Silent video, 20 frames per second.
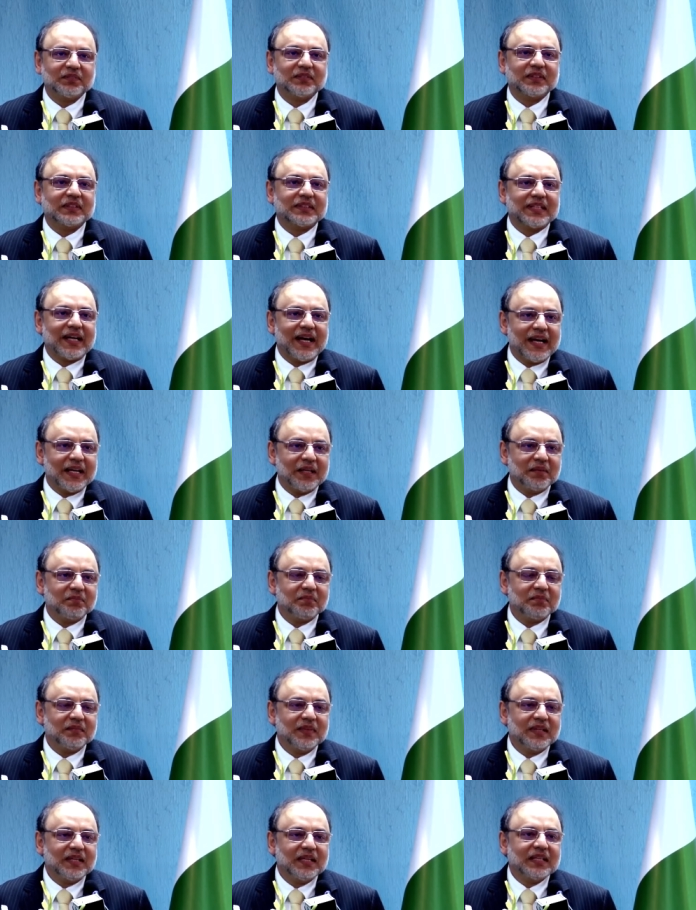of the time
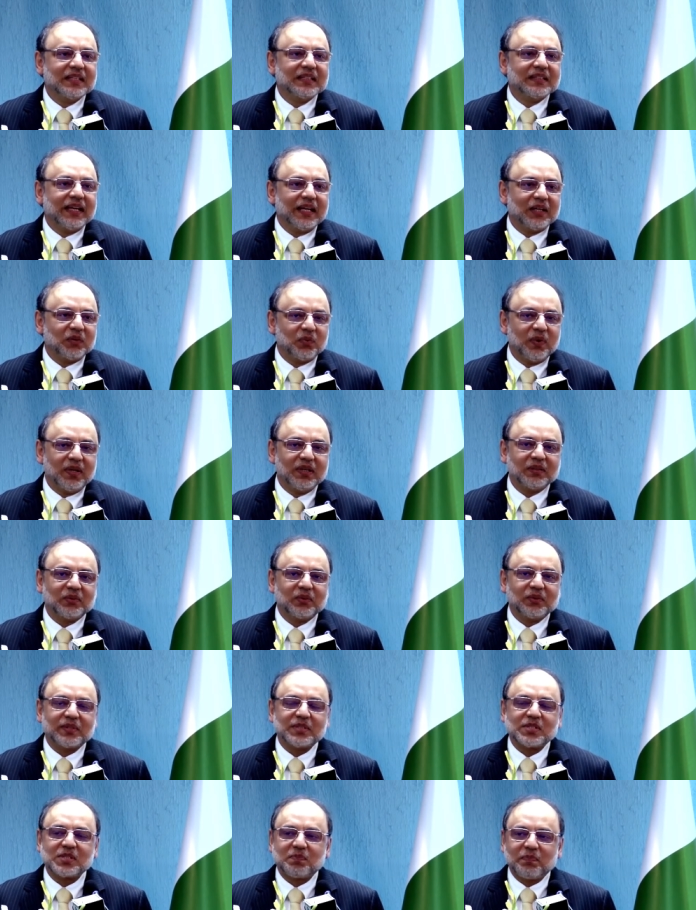that one
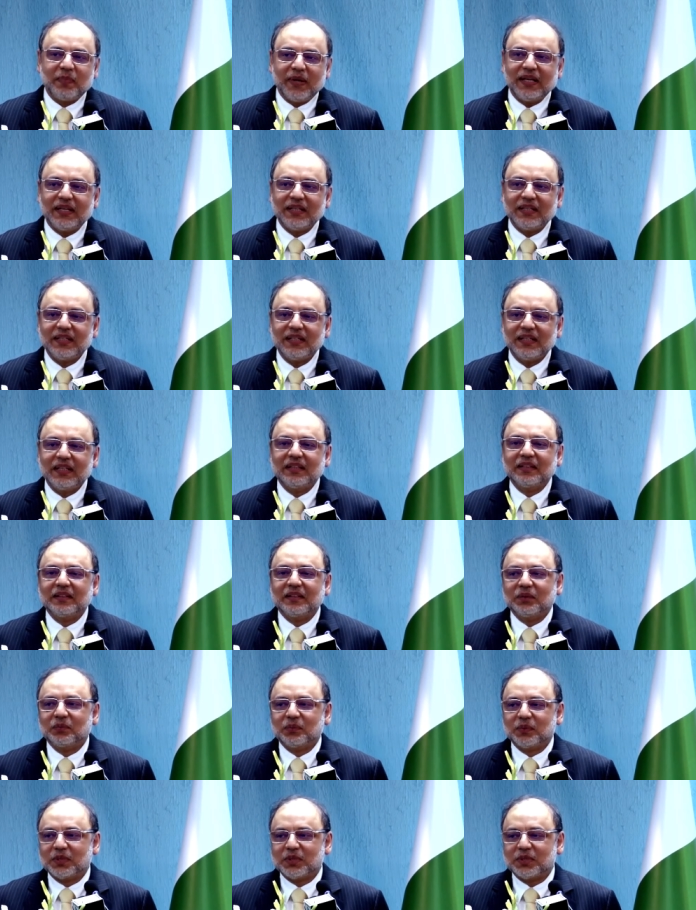could spend in the
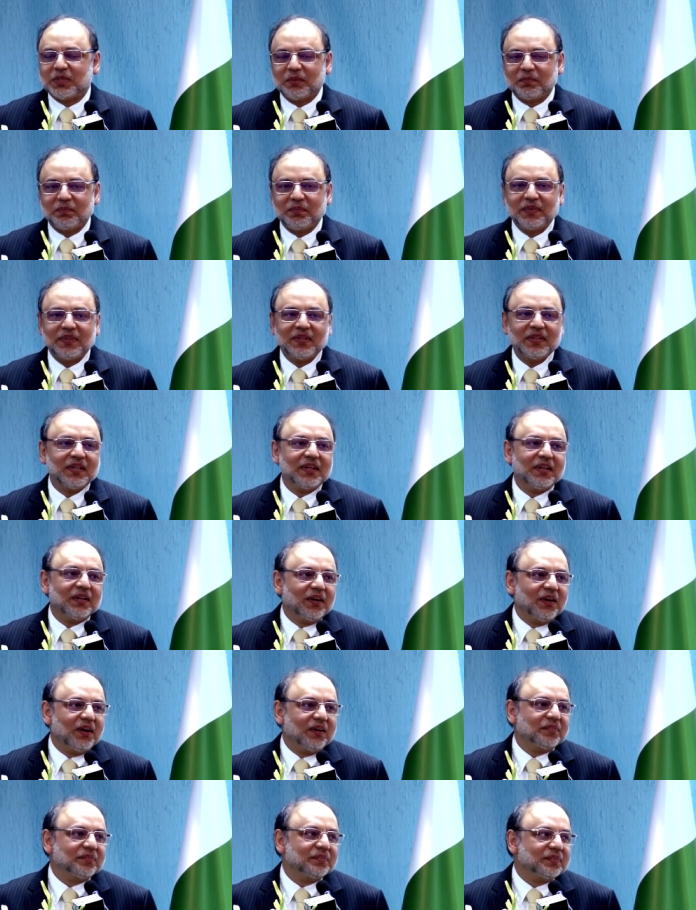worship
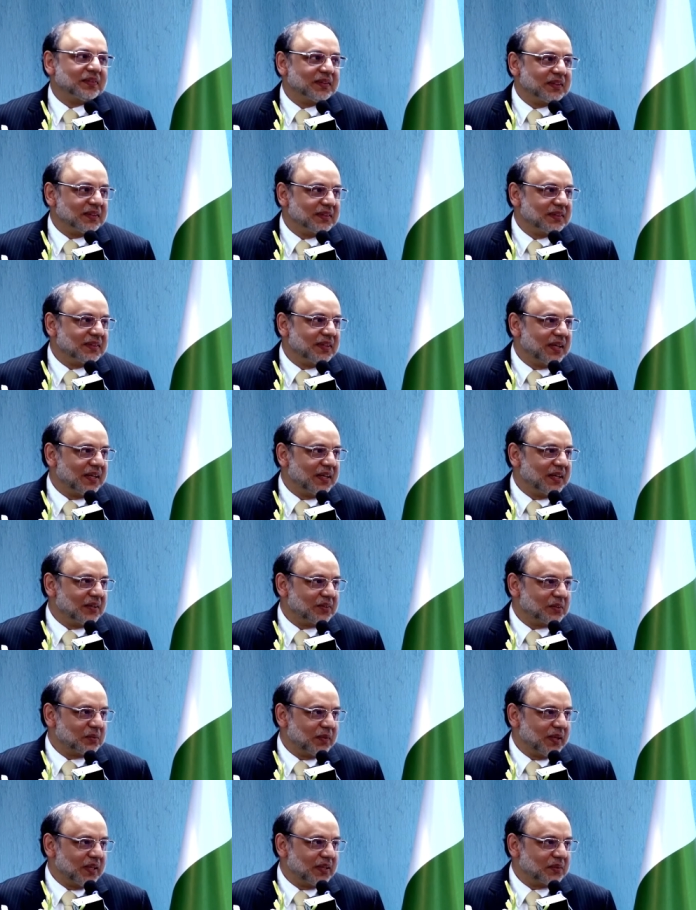of uh, Allah
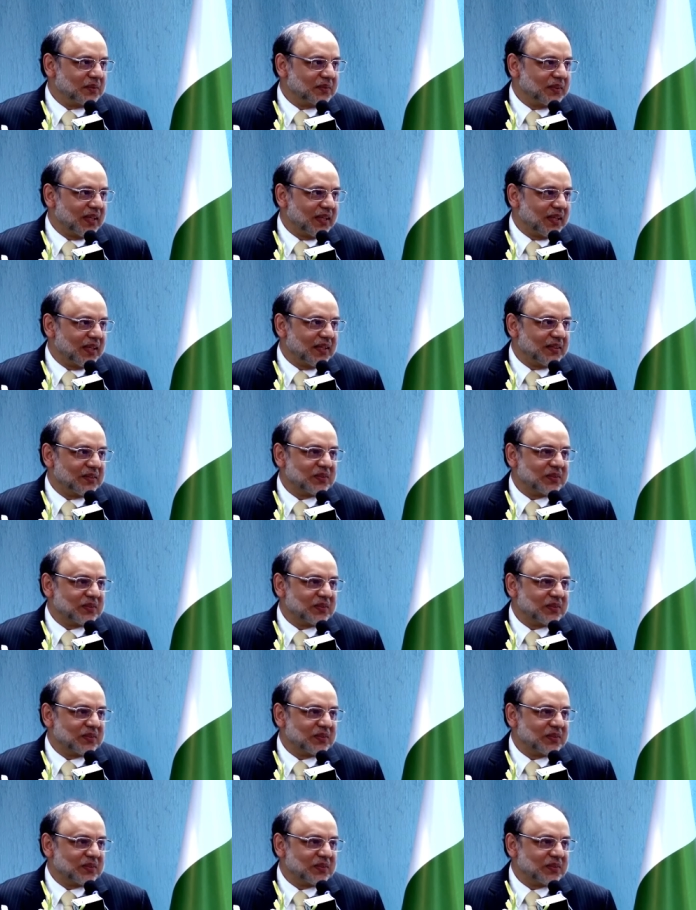subhanahu wa ta'ala.